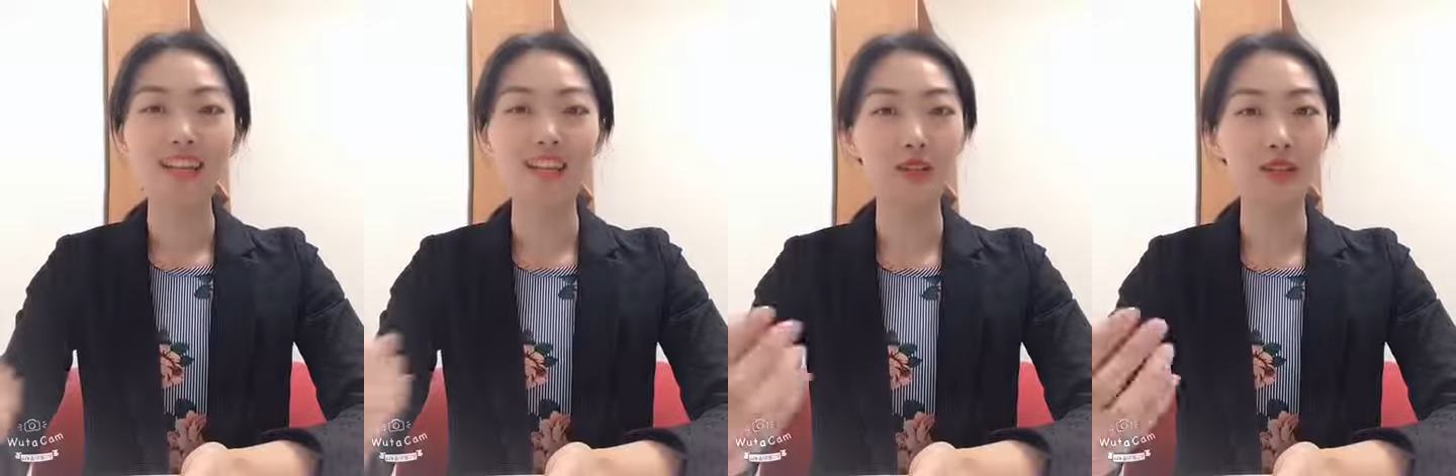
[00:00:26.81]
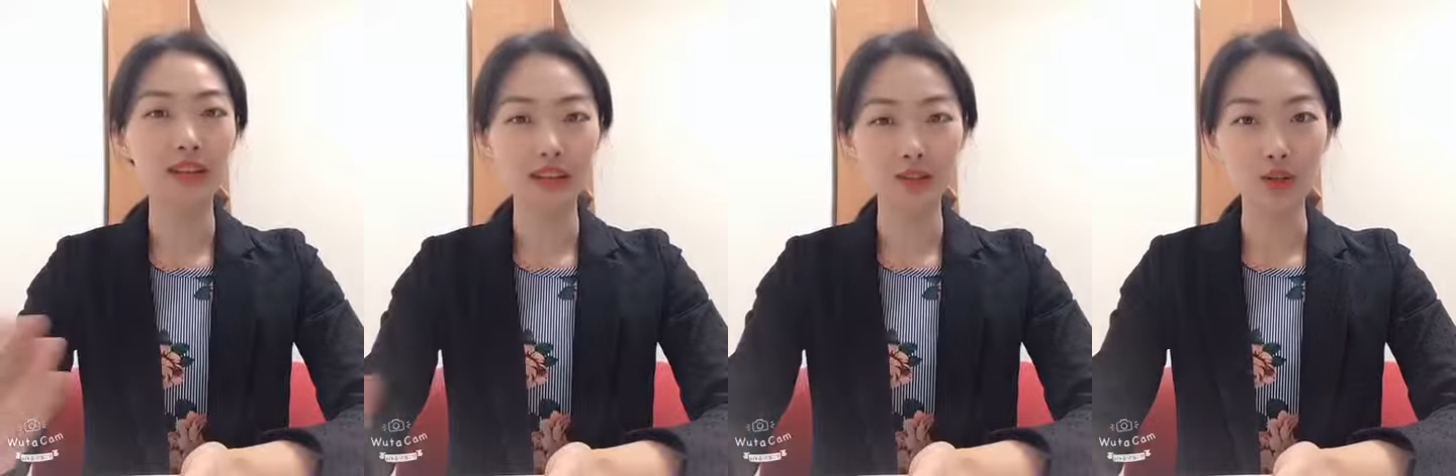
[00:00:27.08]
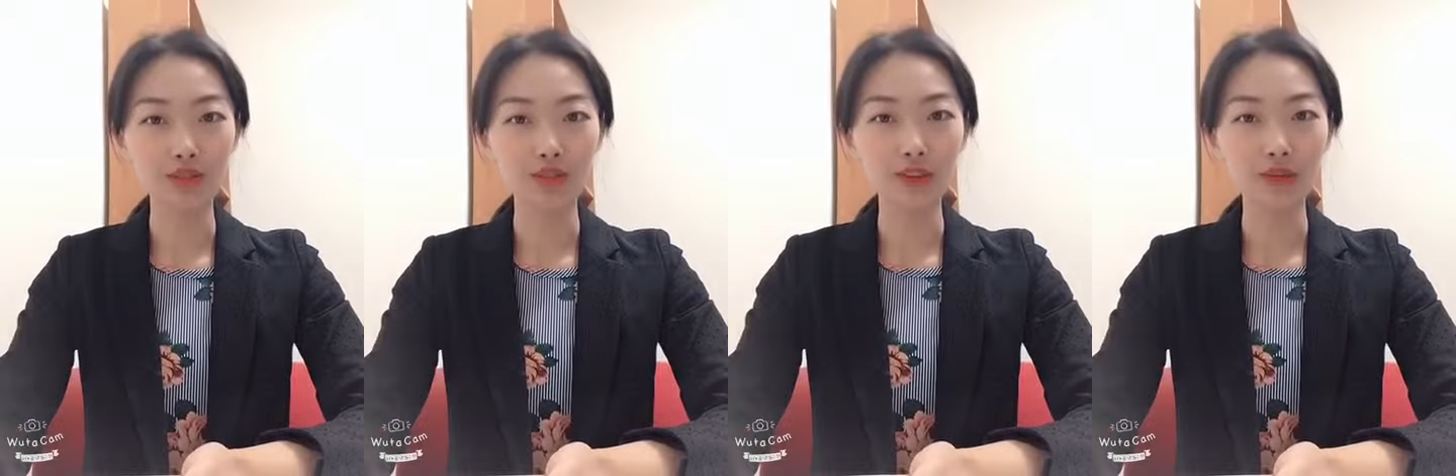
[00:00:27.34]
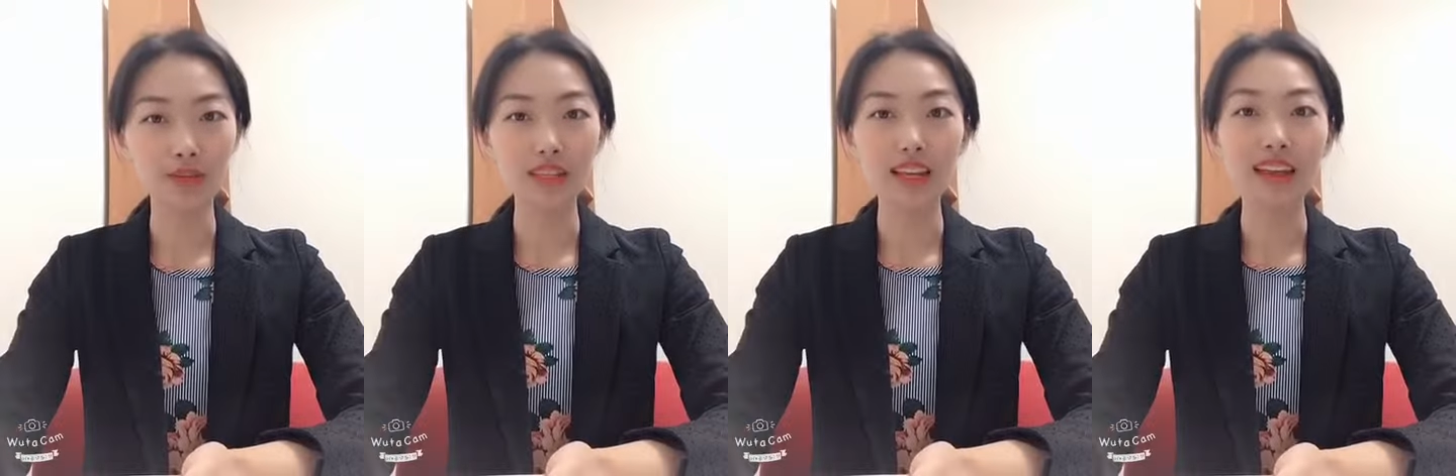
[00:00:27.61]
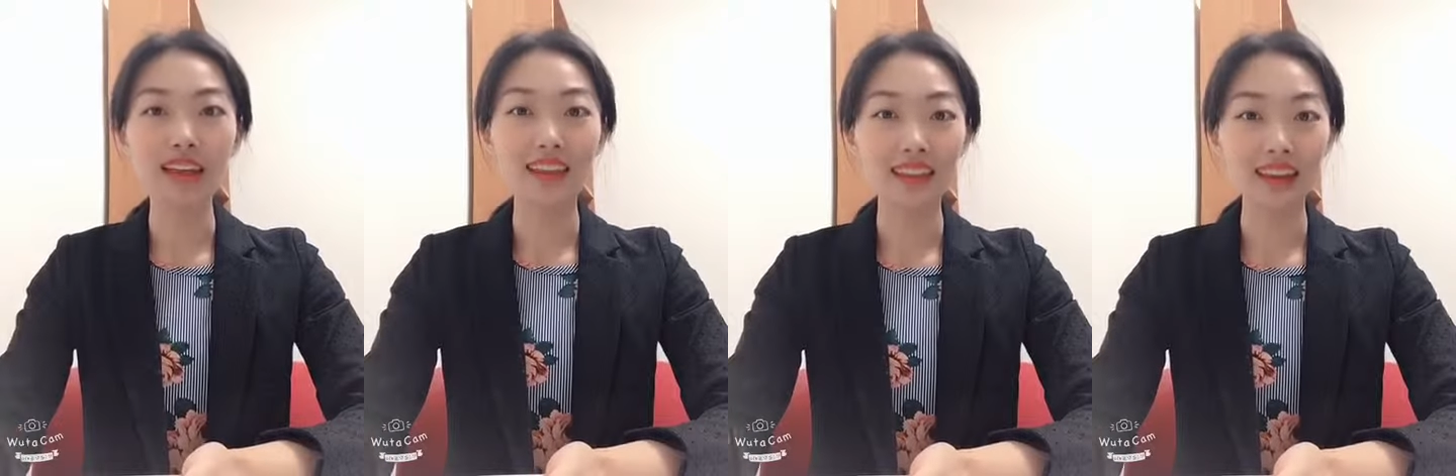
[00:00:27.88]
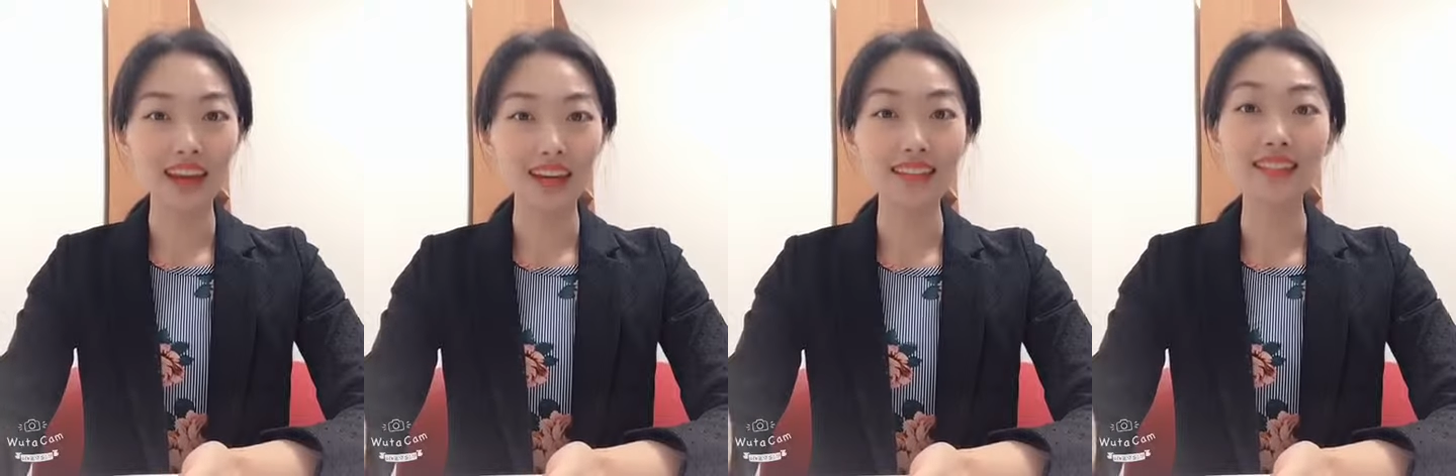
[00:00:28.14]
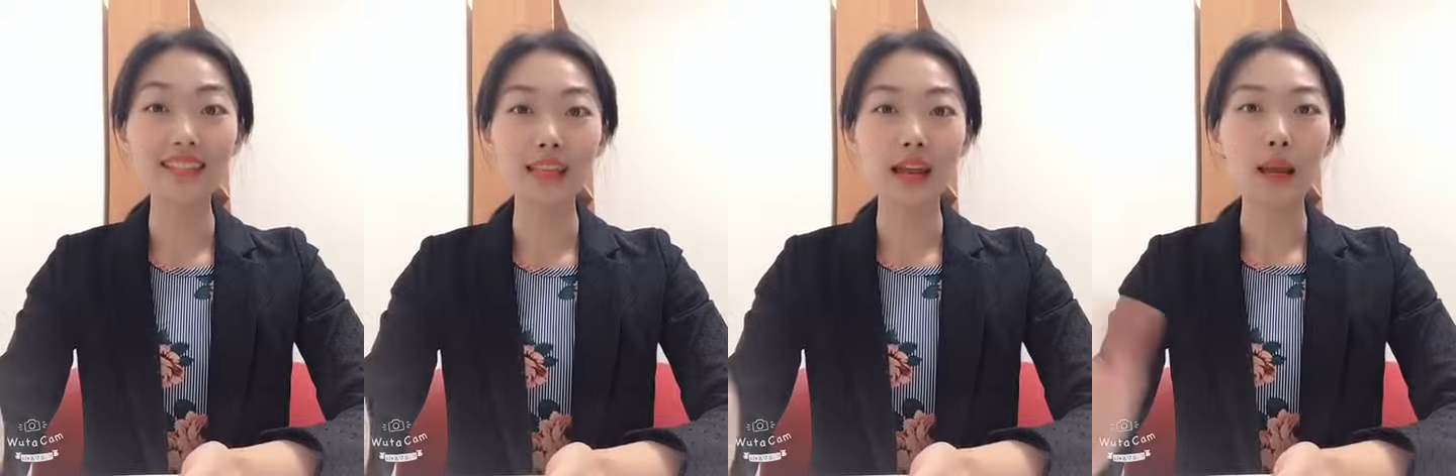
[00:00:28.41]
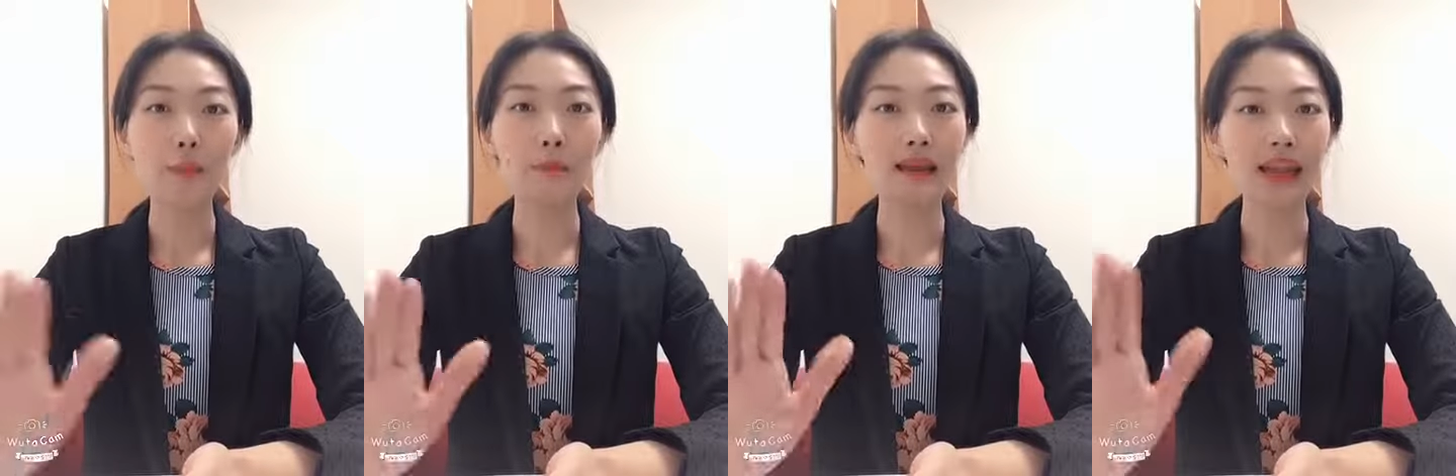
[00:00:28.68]
during interviews. That is
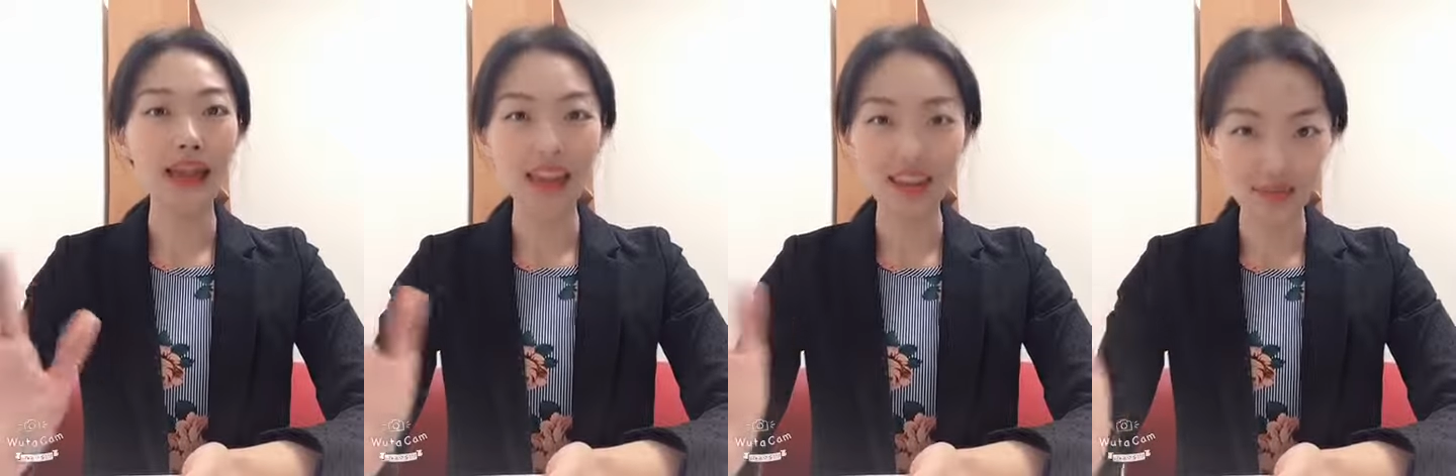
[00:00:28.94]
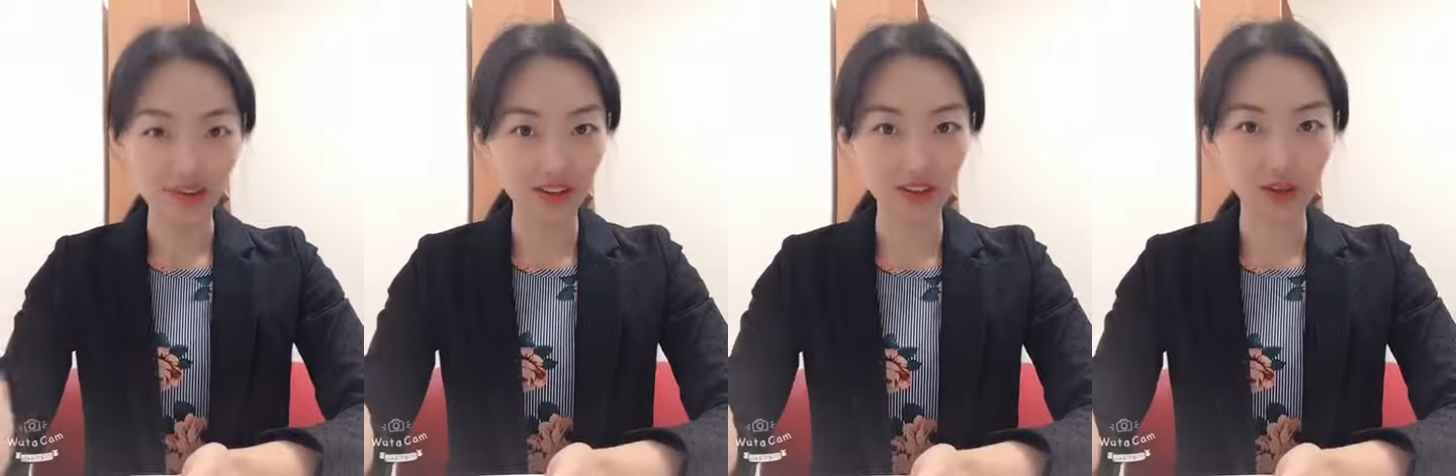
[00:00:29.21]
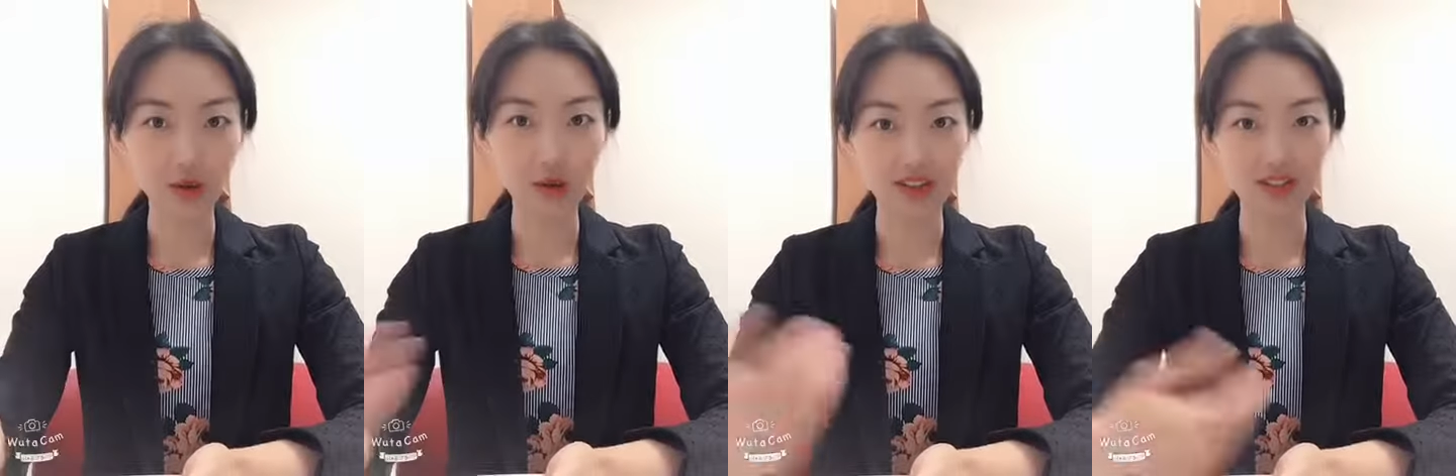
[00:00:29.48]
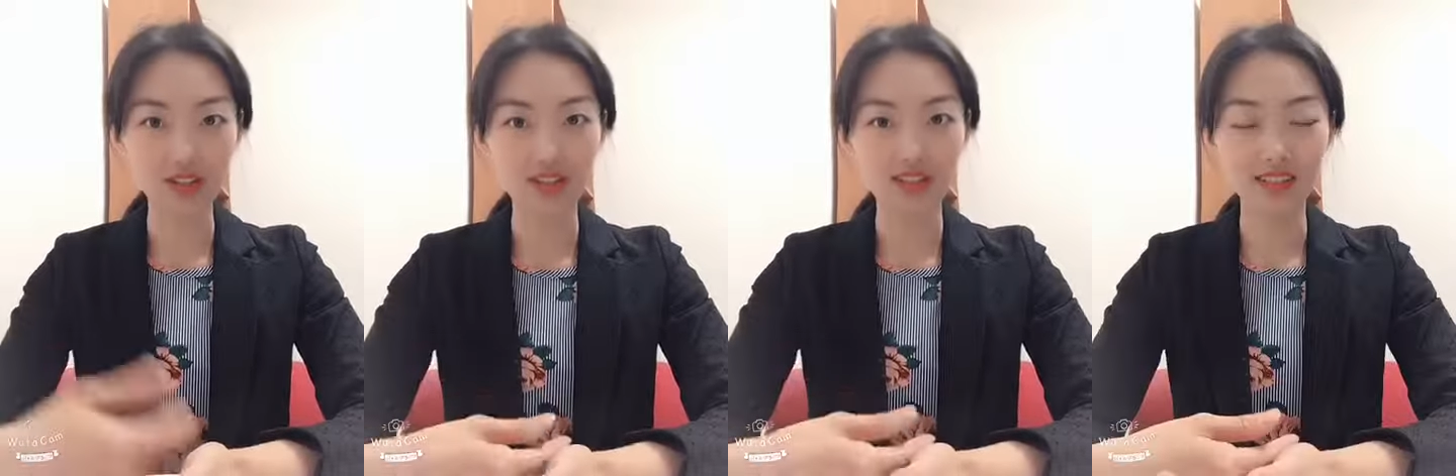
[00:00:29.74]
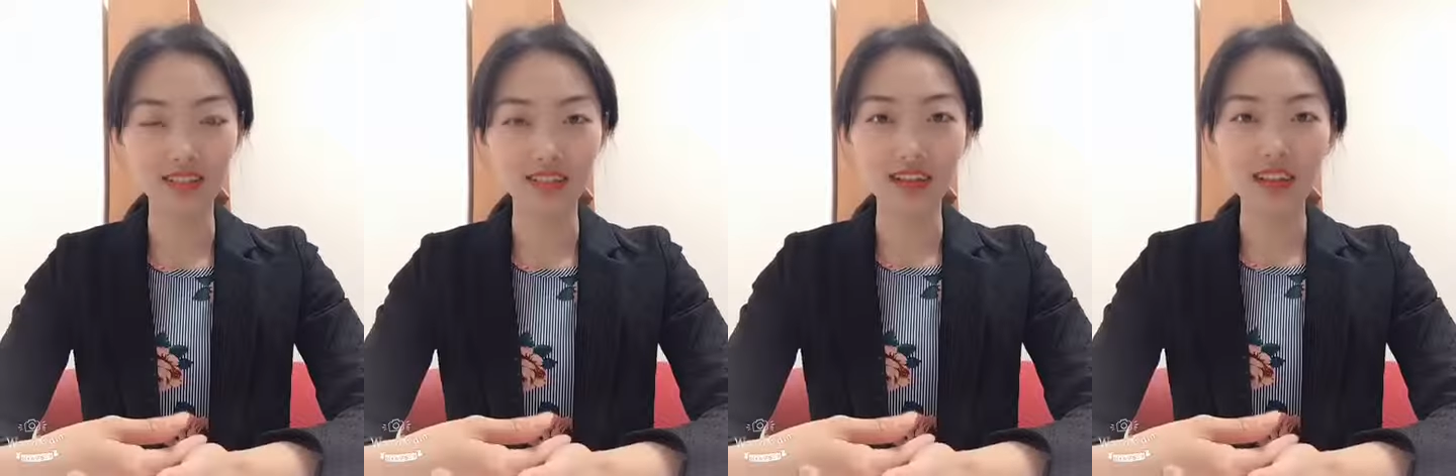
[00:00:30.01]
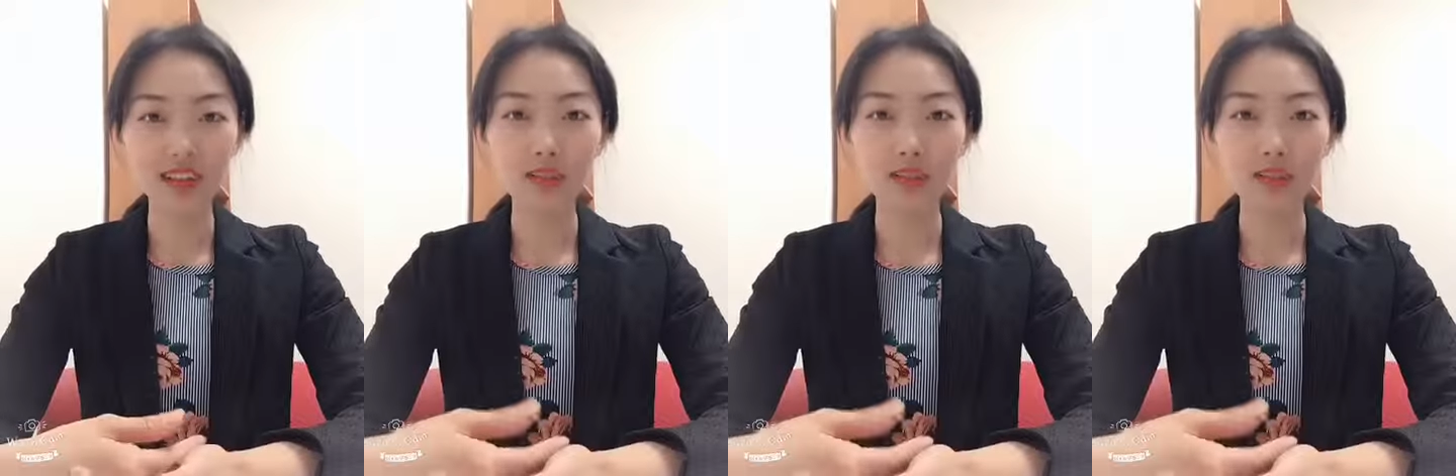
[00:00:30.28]
behavior questions.